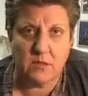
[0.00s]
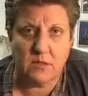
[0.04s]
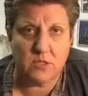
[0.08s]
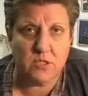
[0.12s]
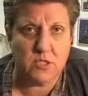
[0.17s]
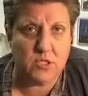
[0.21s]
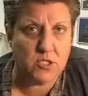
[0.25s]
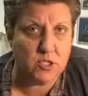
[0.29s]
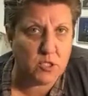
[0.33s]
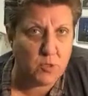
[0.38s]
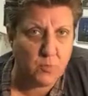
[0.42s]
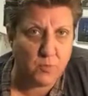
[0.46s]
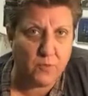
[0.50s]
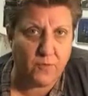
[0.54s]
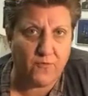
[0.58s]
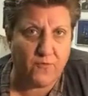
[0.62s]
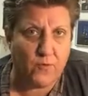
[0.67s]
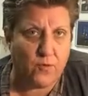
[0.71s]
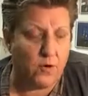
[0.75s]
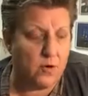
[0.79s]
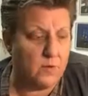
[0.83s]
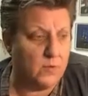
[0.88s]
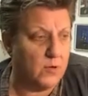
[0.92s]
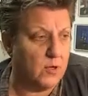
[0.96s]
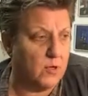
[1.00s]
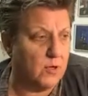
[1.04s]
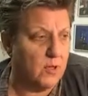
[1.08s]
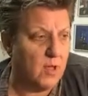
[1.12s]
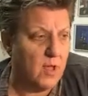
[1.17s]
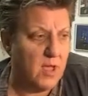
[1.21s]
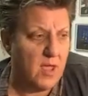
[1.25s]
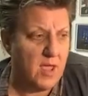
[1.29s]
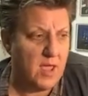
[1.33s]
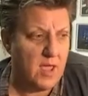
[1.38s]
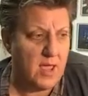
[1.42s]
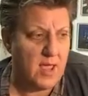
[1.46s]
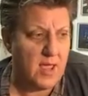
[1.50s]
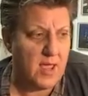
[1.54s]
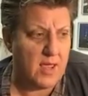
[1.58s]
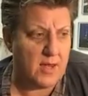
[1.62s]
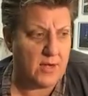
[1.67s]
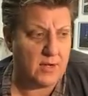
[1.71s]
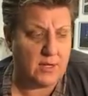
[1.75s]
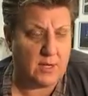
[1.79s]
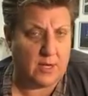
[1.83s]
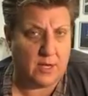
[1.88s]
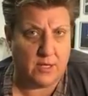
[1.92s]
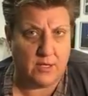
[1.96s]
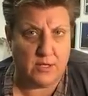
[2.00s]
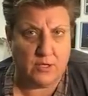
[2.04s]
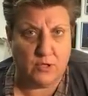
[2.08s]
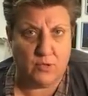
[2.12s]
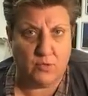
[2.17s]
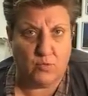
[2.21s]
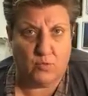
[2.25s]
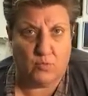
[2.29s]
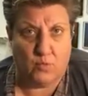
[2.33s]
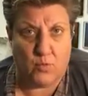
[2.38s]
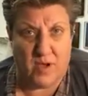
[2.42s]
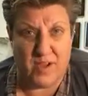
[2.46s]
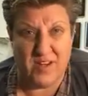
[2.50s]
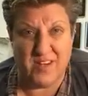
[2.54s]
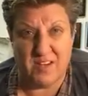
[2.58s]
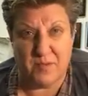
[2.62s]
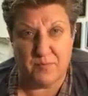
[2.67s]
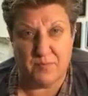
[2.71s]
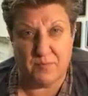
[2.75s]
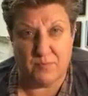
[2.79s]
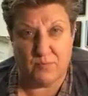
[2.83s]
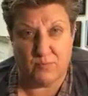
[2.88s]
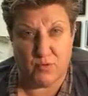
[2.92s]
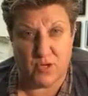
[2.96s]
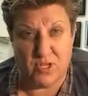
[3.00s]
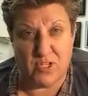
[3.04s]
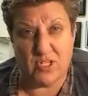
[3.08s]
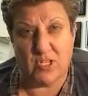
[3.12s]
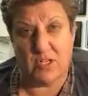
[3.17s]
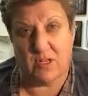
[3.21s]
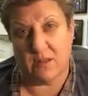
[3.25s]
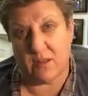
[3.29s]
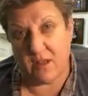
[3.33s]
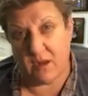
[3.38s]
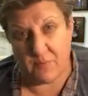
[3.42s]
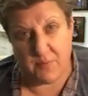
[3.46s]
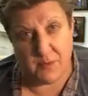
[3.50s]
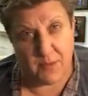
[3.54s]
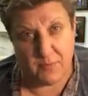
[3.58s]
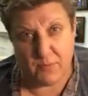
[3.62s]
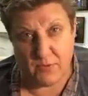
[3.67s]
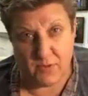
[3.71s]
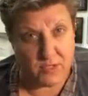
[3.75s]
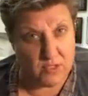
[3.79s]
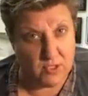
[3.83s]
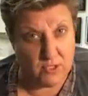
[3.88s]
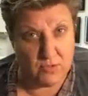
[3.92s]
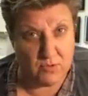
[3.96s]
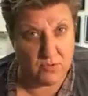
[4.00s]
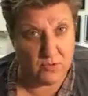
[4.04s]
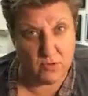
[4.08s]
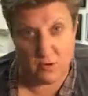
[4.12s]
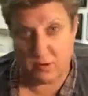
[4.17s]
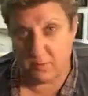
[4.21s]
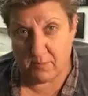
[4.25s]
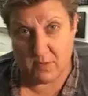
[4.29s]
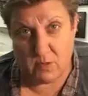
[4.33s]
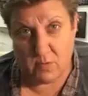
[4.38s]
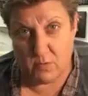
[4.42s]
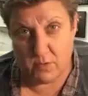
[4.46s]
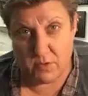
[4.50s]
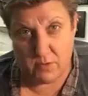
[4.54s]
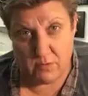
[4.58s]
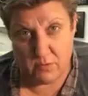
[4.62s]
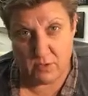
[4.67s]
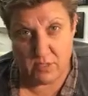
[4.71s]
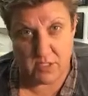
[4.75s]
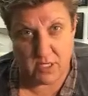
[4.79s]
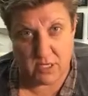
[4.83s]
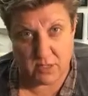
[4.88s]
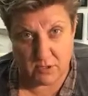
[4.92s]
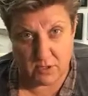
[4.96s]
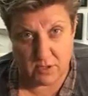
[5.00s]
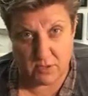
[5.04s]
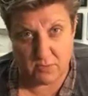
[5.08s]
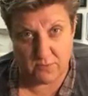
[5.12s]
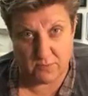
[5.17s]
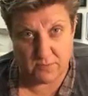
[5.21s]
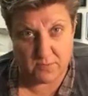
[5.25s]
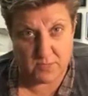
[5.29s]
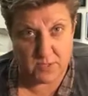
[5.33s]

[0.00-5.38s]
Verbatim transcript: It's super affordable, and uh, you wind up reaching a lot of people that you normally wouldn't reach out to.